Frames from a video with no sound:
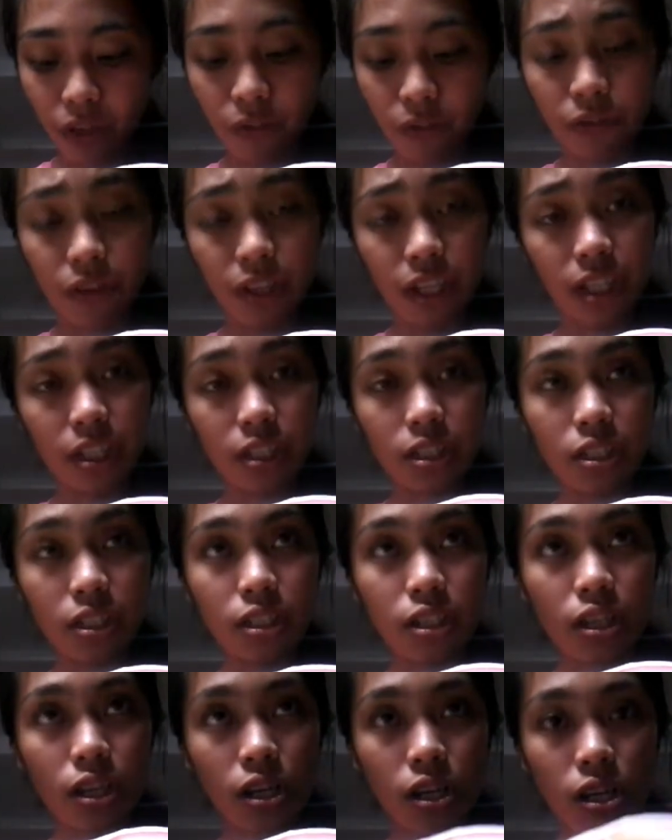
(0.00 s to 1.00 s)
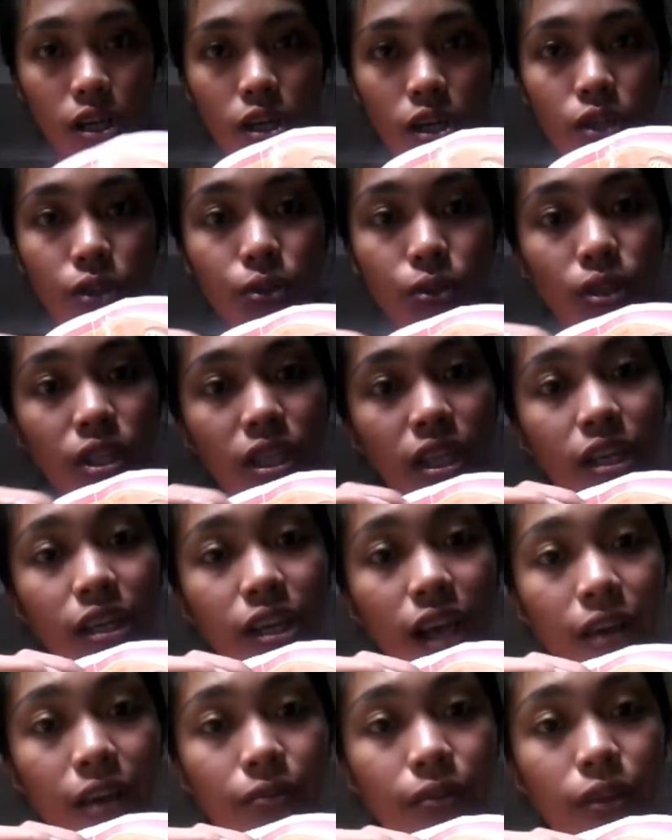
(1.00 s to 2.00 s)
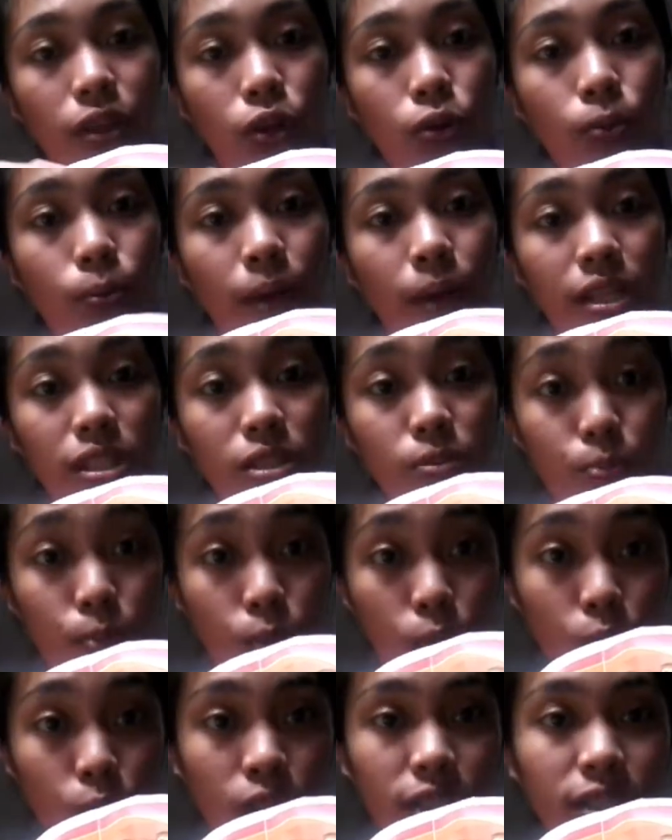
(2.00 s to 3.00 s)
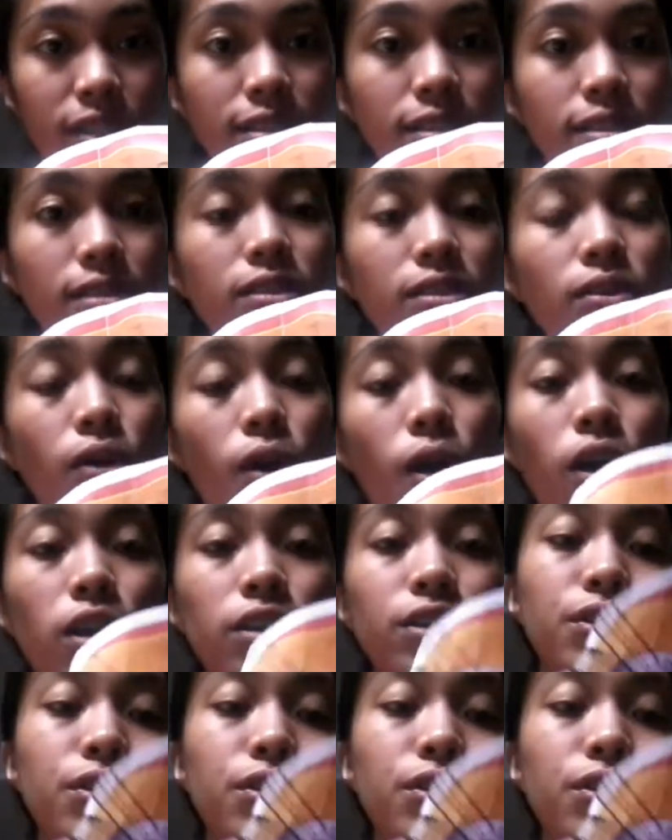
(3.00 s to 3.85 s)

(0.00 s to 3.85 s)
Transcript: of this nuclear envelope has pores called